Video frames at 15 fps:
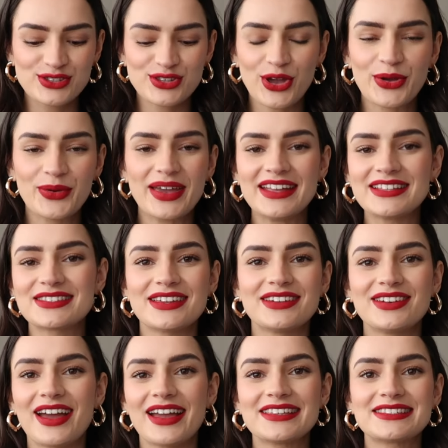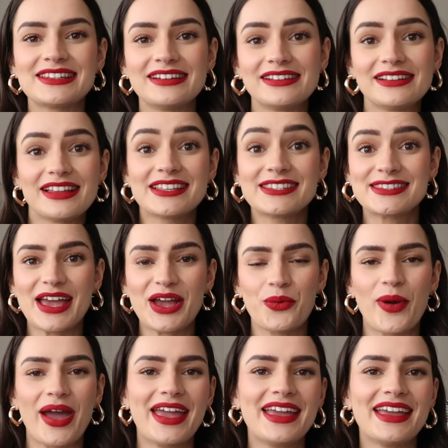so it's a nice little
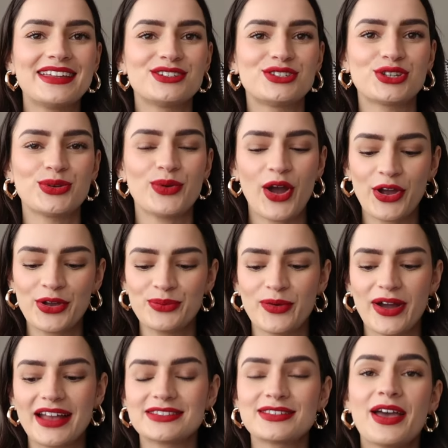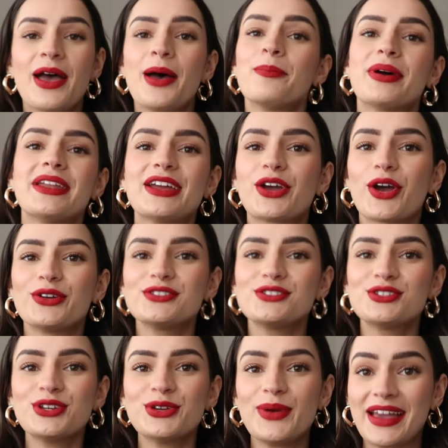segue into homewares, but it goes
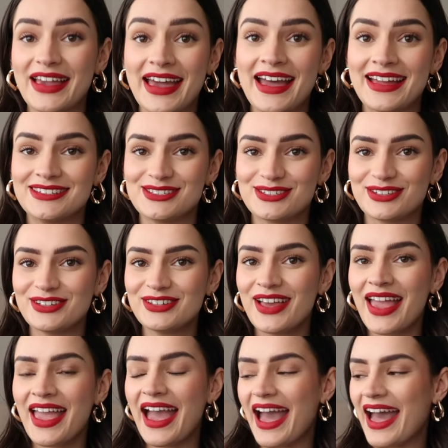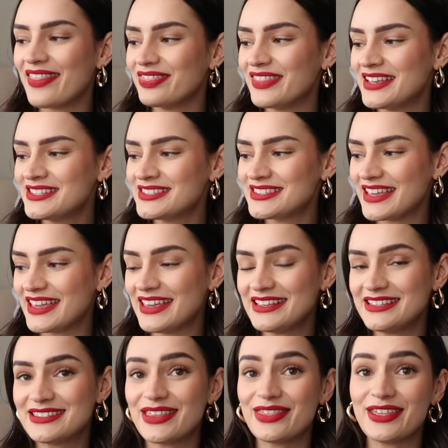to a candle, and this
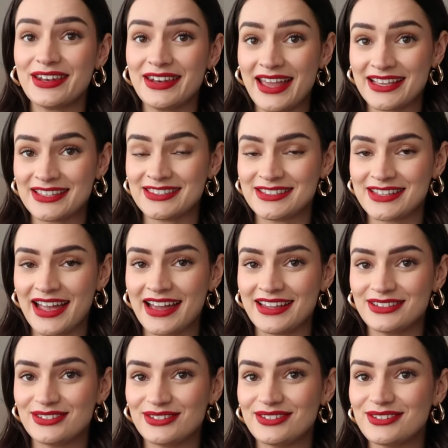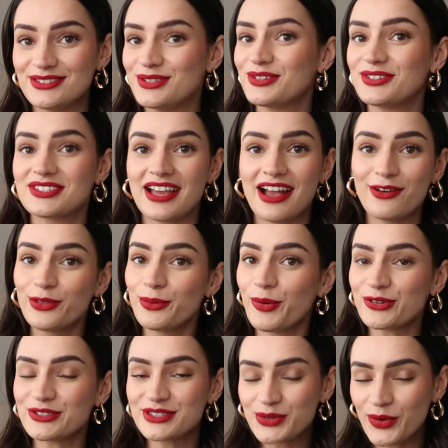is the Nest candles. You can tell the
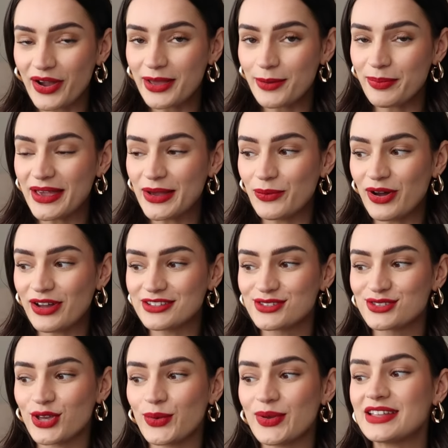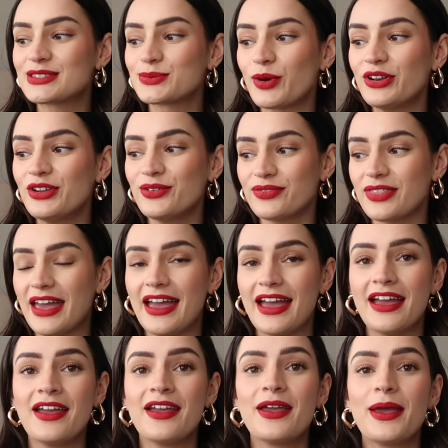box is quite a big one, so it's one of
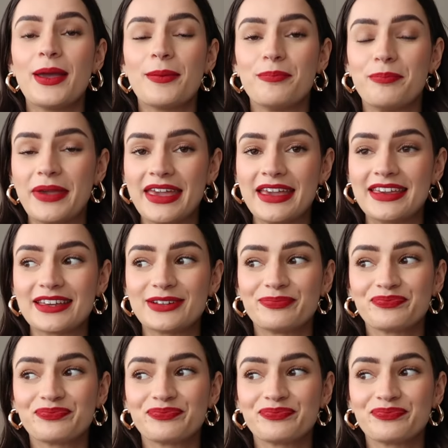their big